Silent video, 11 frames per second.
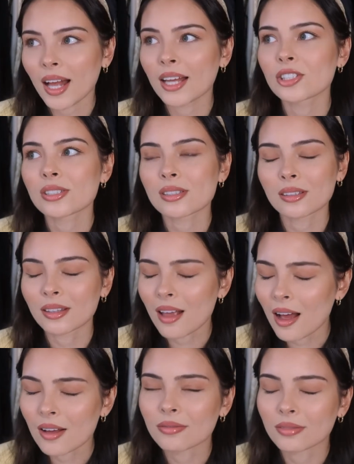I just
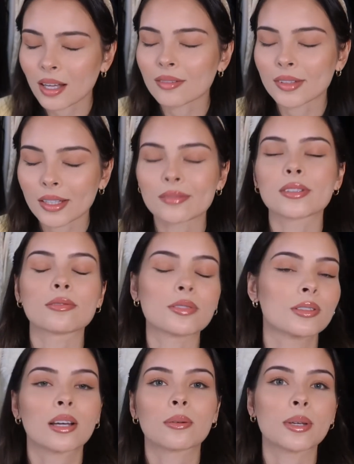love, love, love the
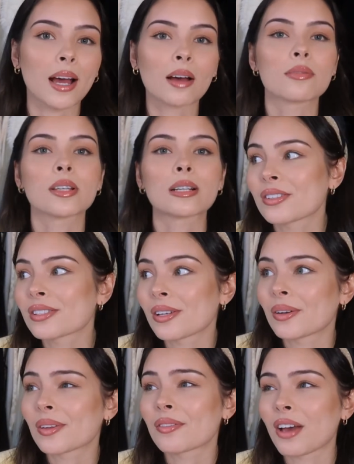food that we have here.
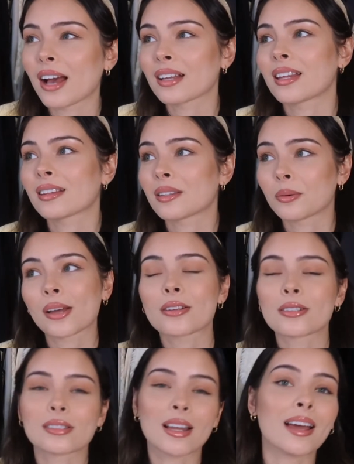Also, the fact that the
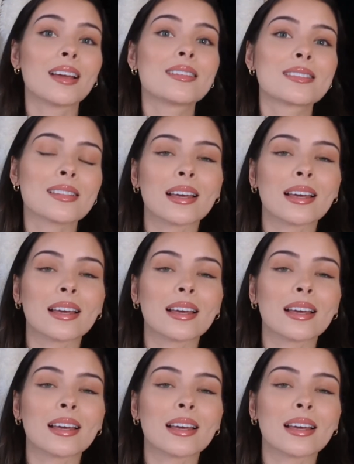weather's nice.